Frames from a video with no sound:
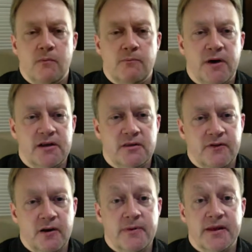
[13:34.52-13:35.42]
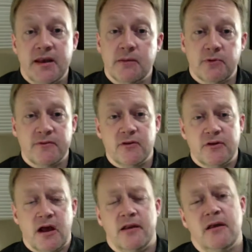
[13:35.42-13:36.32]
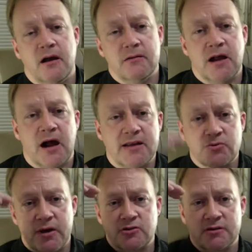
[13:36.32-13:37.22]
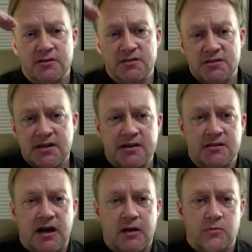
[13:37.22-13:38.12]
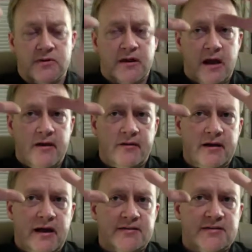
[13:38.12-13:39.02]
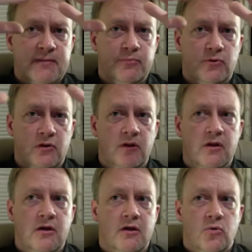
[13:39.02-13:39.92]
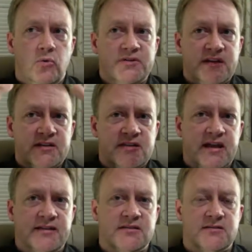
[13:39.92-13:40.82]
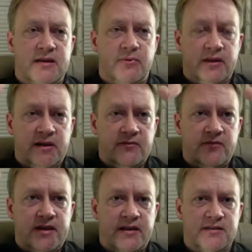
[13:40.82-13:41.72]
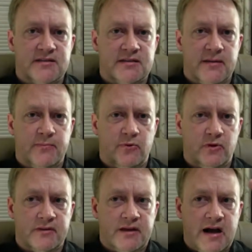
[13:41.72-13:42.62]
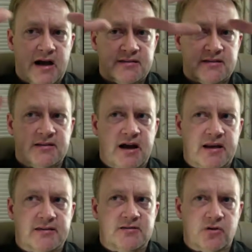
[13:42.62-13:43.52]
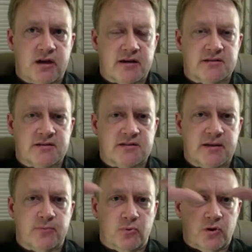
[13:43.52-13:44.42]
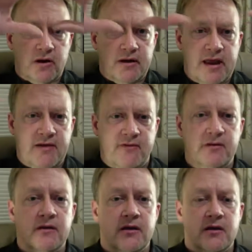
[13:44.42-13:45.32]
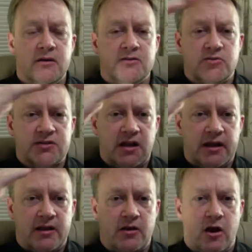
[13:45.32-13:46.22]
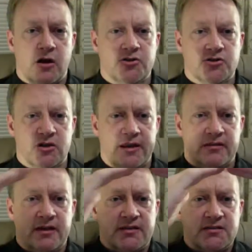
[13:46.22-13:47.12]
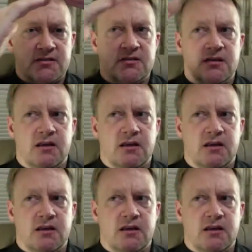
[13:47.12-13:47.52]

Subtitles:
But in the very beginning, believe it or not, gods were actually distinct. God's temple was, in a sense, they believed that his temple, or the gods' or goddesses' temple, were in heaven. So it's kind of like an arch like this.